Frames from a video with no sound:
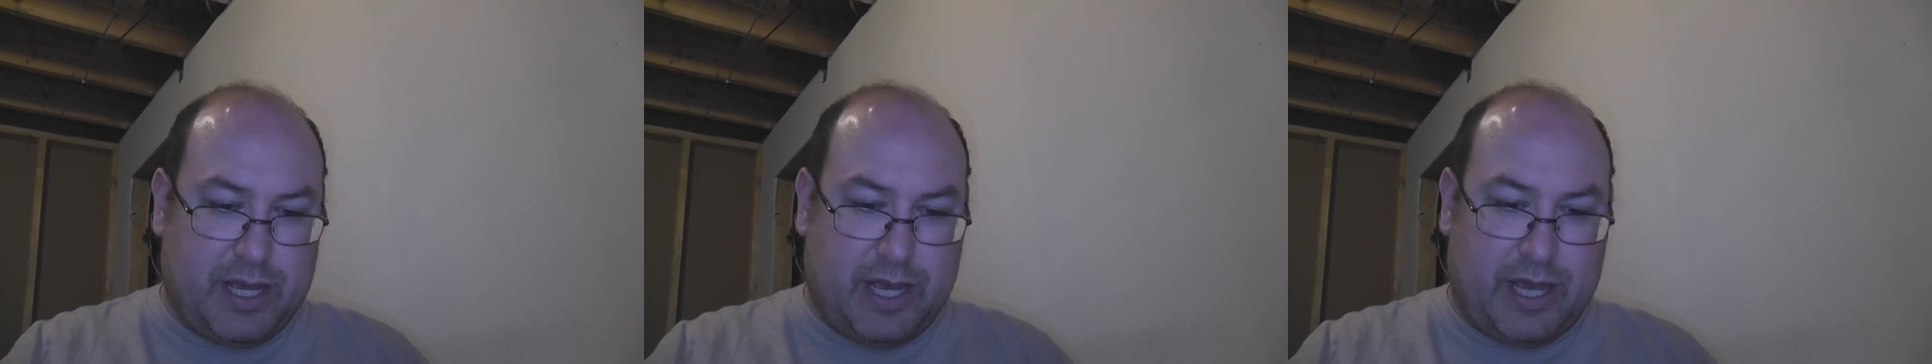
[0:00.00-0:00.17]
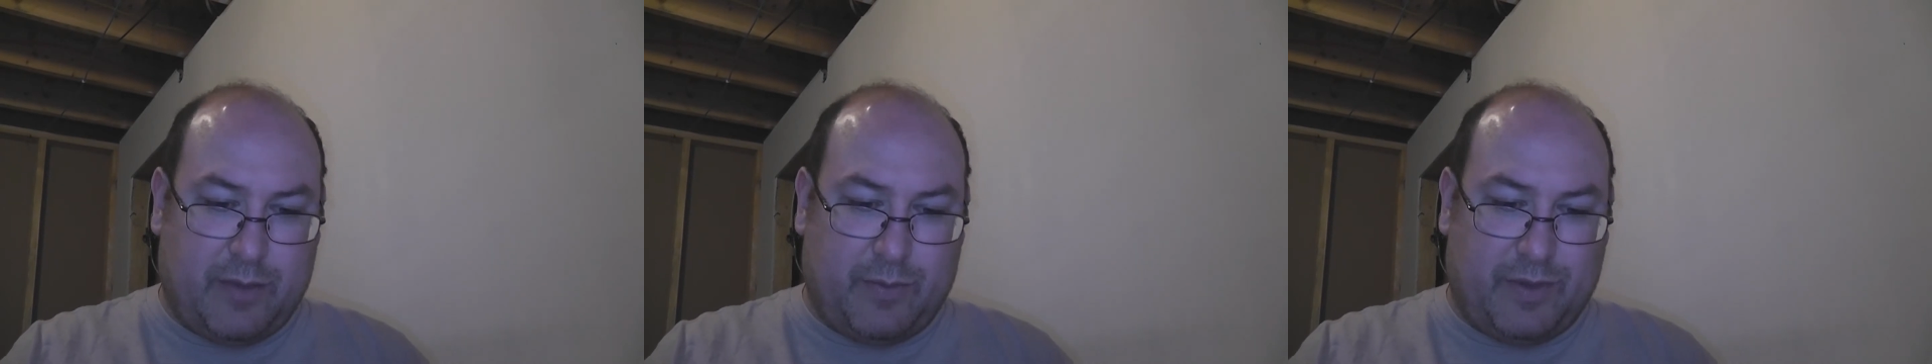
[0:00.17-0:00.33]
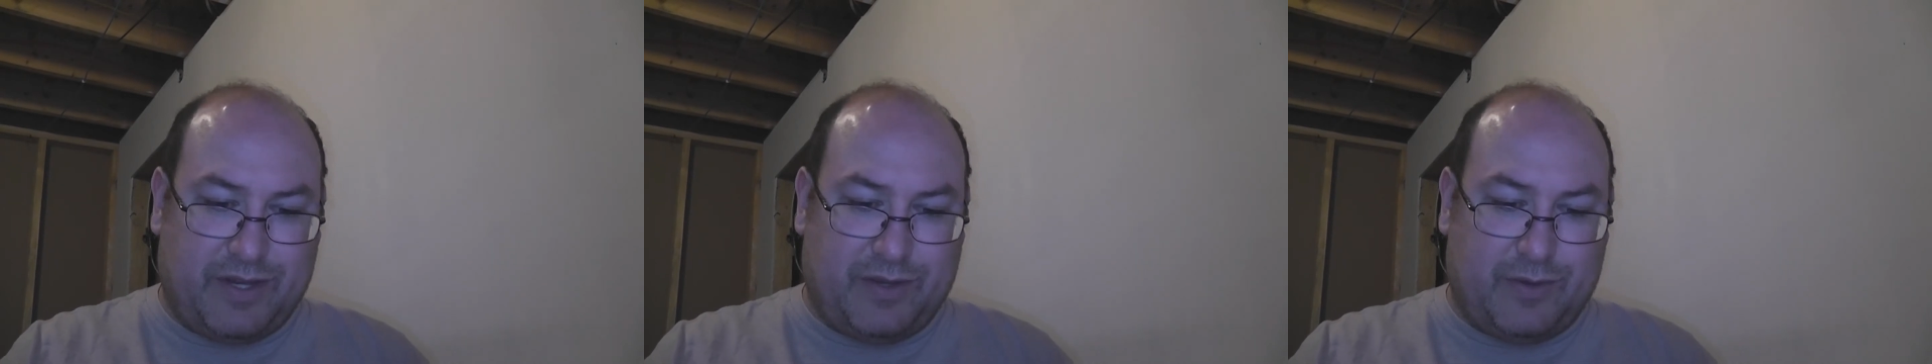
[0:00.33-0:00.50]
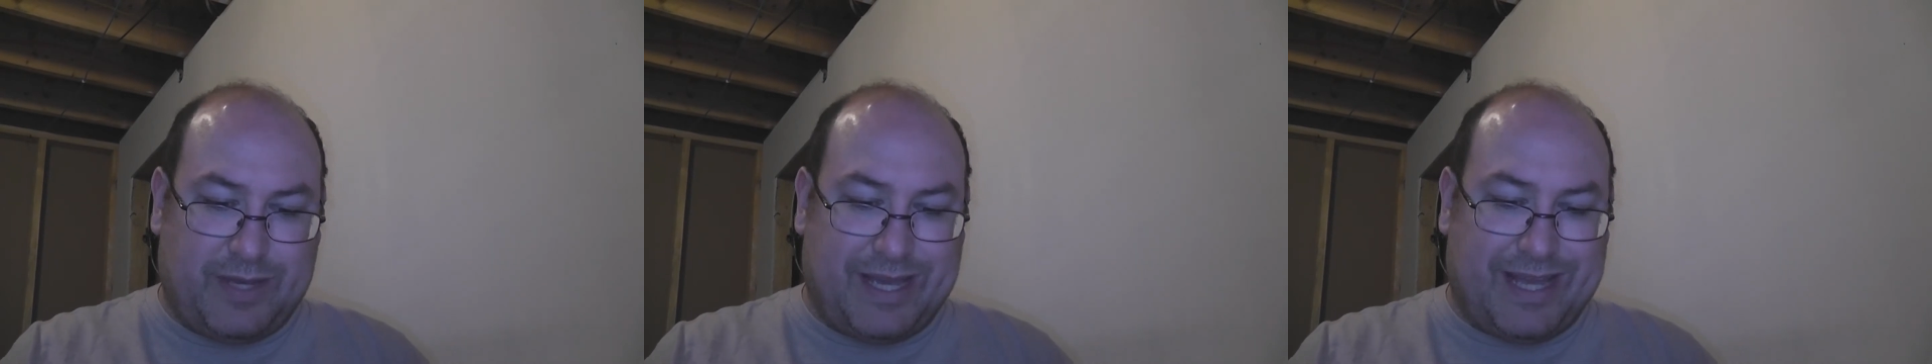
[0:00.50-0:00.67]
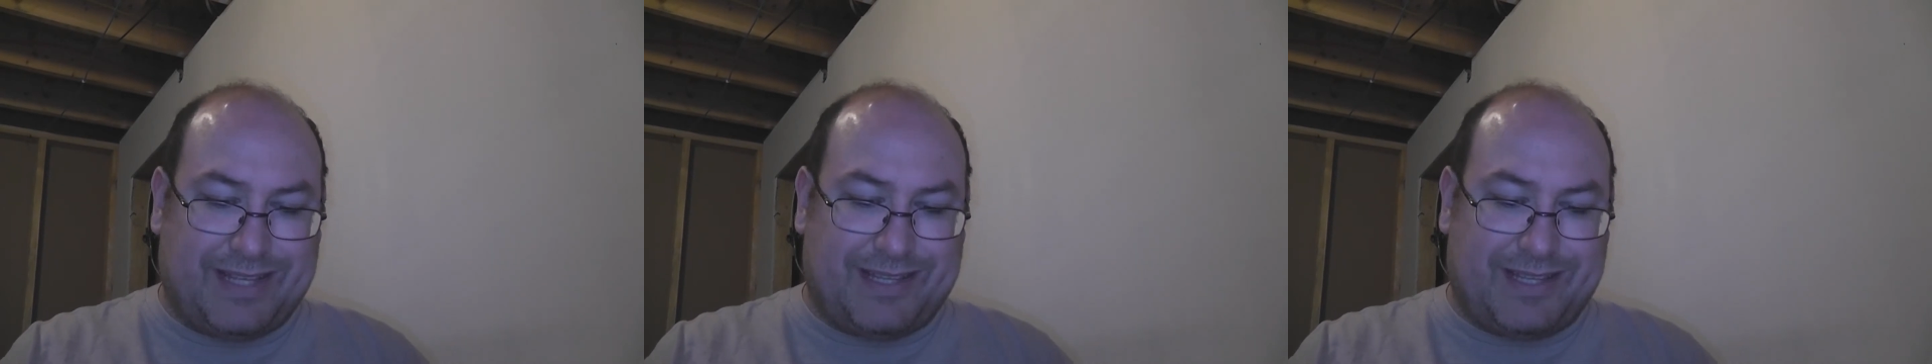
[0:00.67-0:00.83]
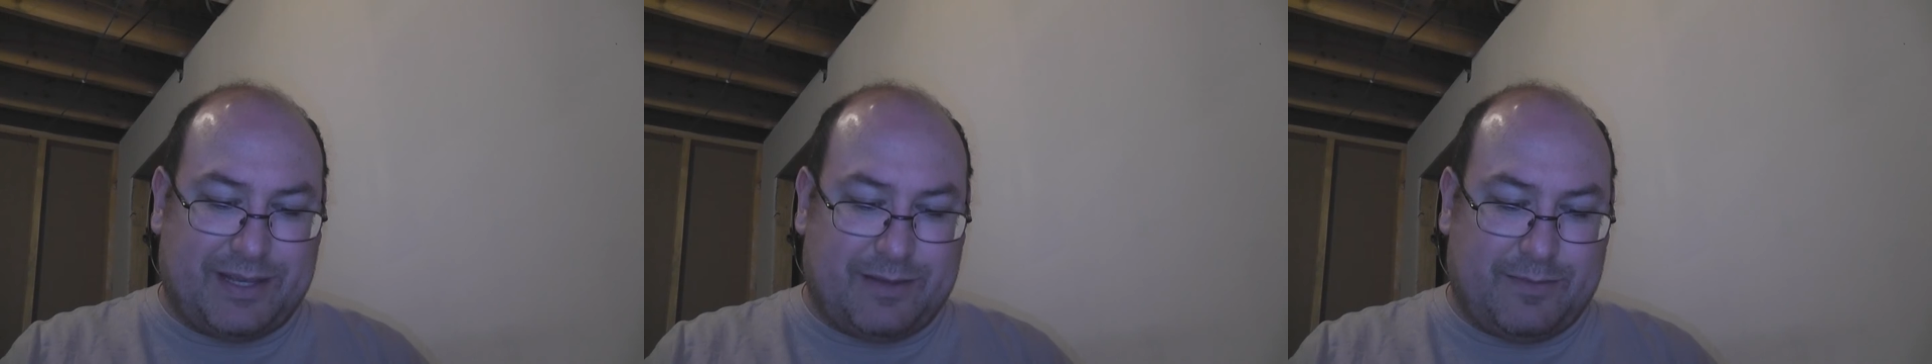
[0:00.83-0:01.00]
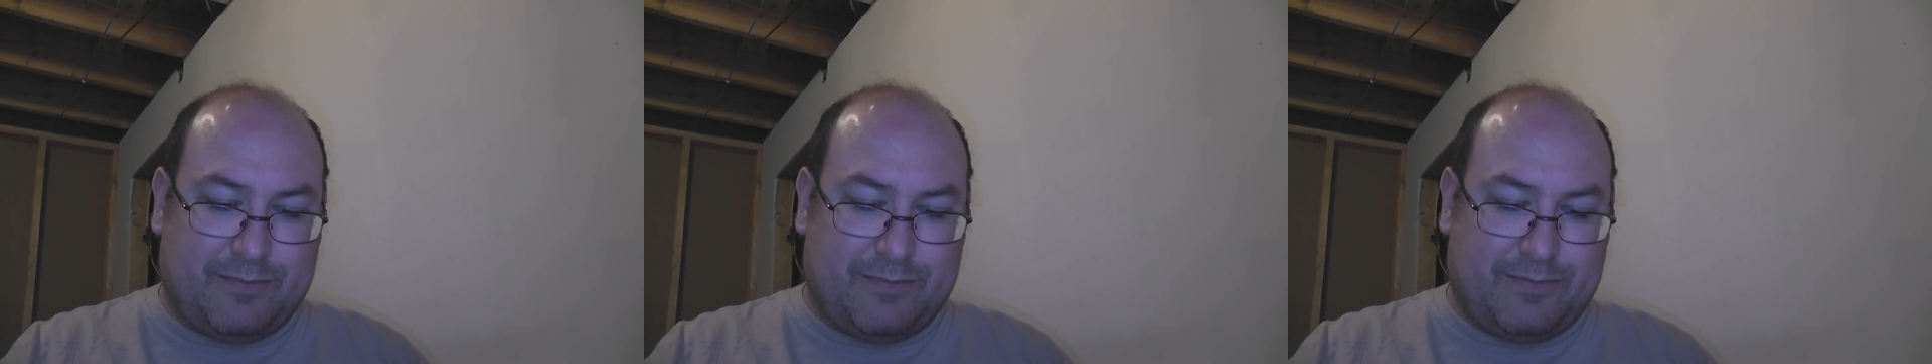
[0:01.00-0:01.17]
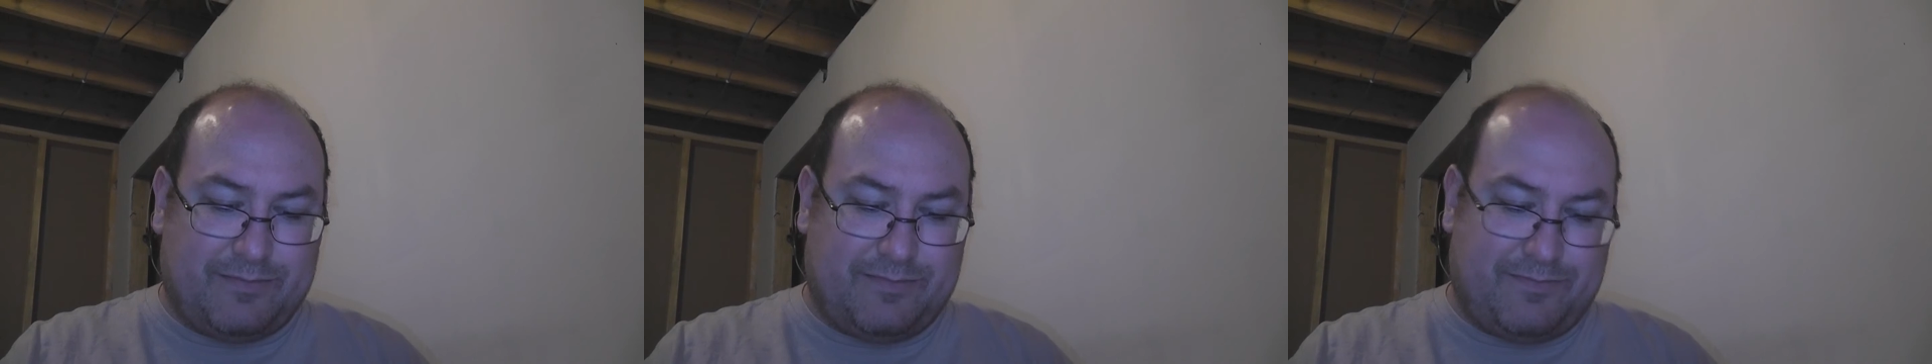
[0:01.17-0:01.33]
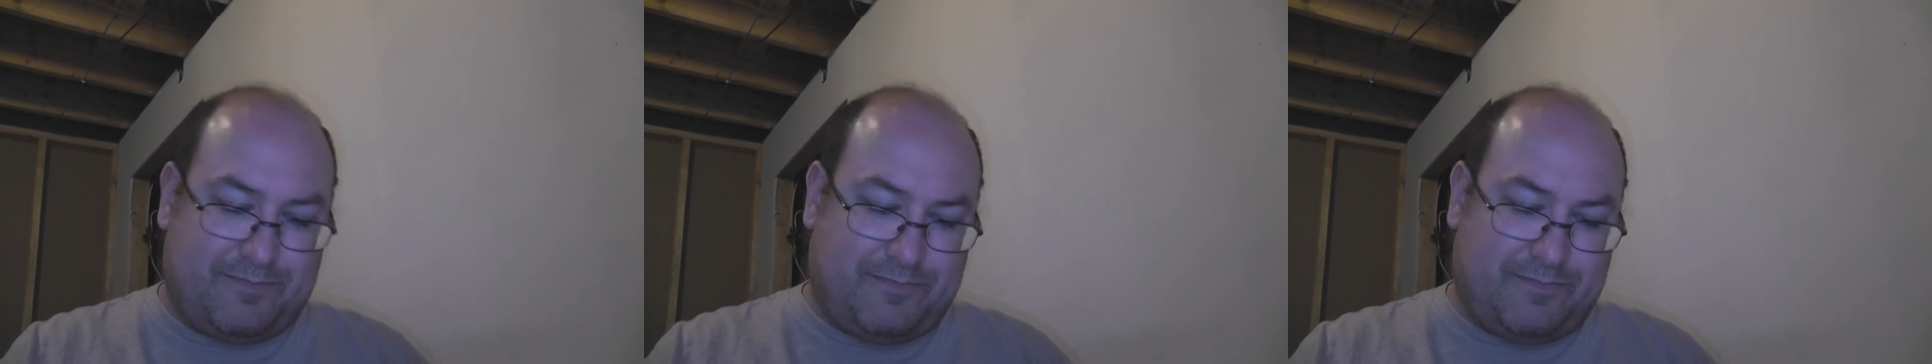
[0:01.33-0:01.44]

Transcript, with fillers: and we do get some